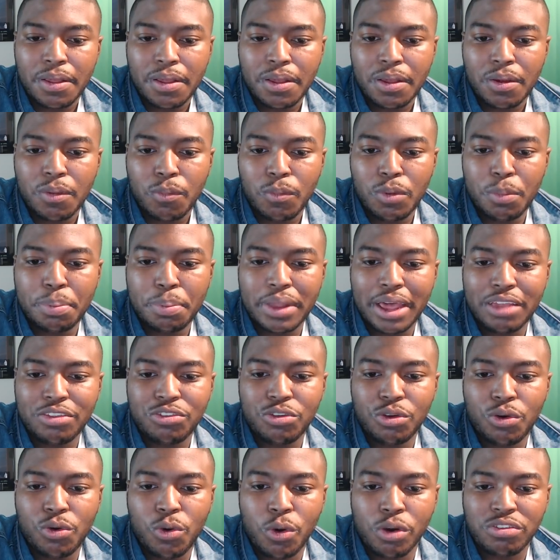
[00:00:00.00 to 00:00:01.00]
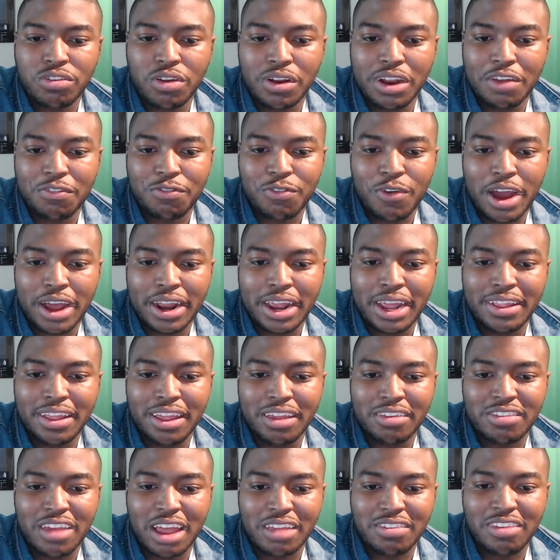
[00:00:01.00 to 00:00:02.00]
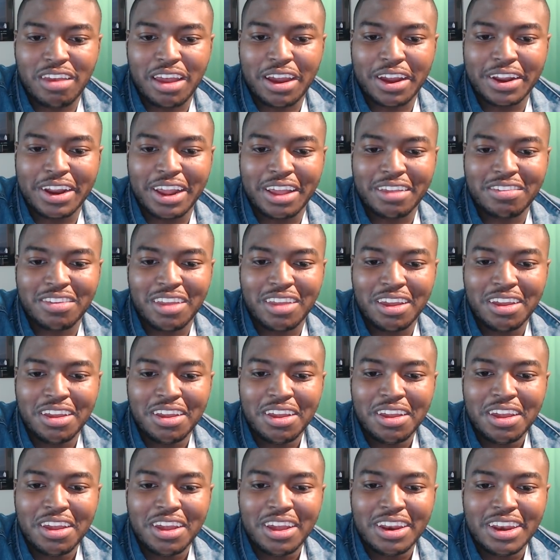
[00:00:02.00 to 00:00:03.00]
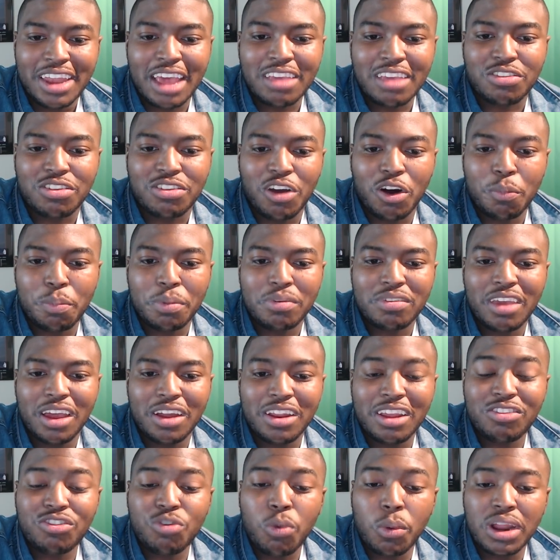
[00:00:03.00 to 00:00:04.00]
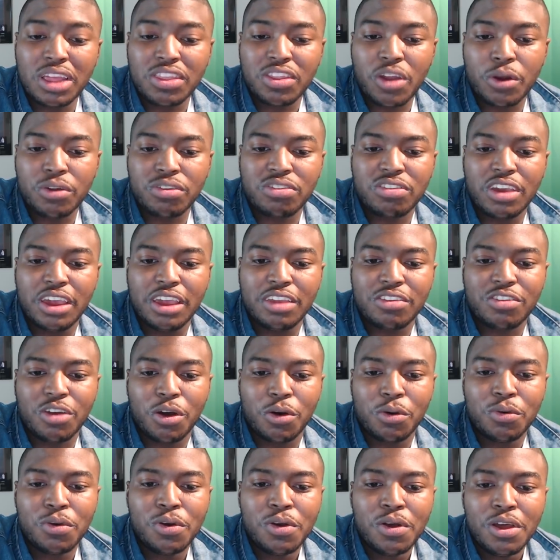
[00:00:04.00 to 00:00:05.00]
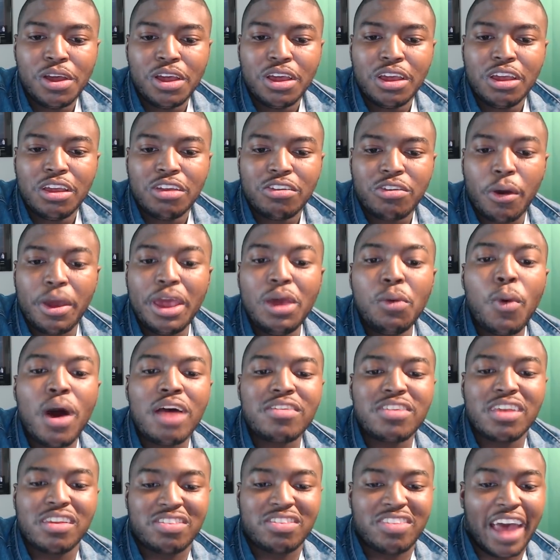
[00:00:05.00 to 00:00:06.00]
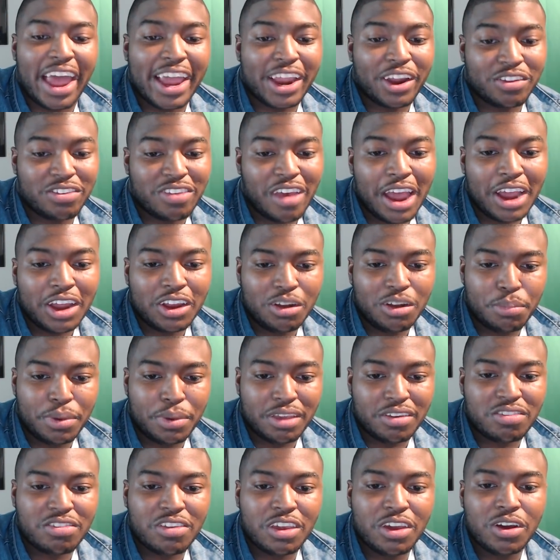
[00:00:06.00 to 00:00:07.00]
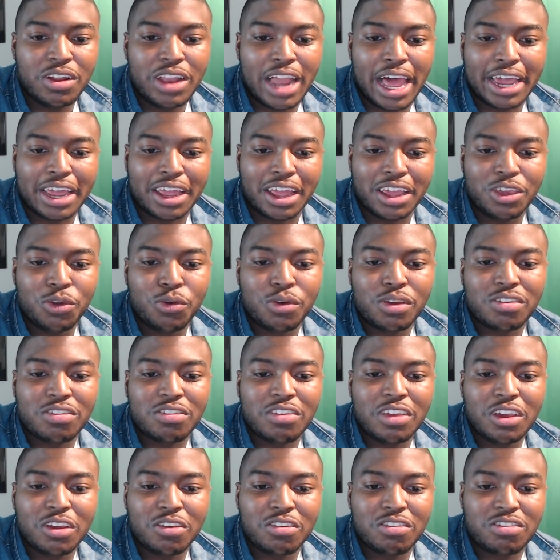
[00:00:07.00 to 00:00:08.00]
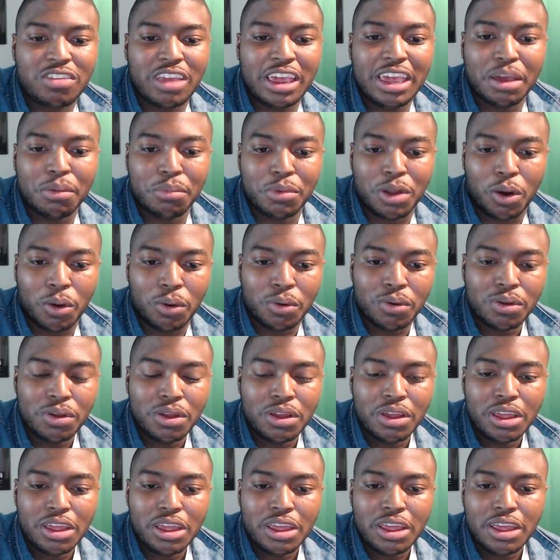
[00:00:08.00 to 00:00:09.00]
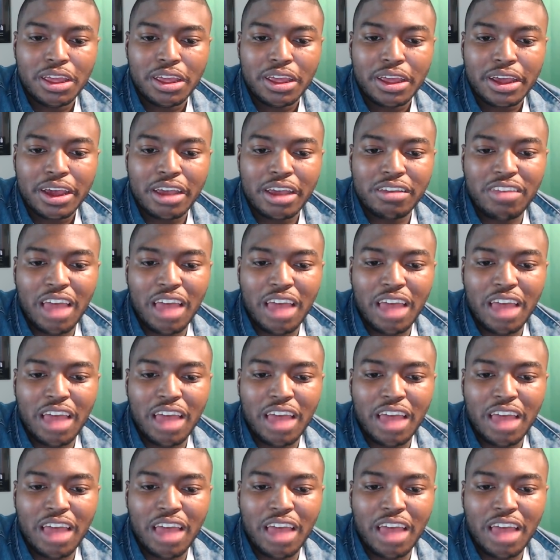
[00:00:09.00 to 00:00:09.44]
We played 2 courses on that Friday, the Inside Tiger. That's dope as hell. This 2013, so he wasn't Tiger, but still, like, you could still see him though. Cause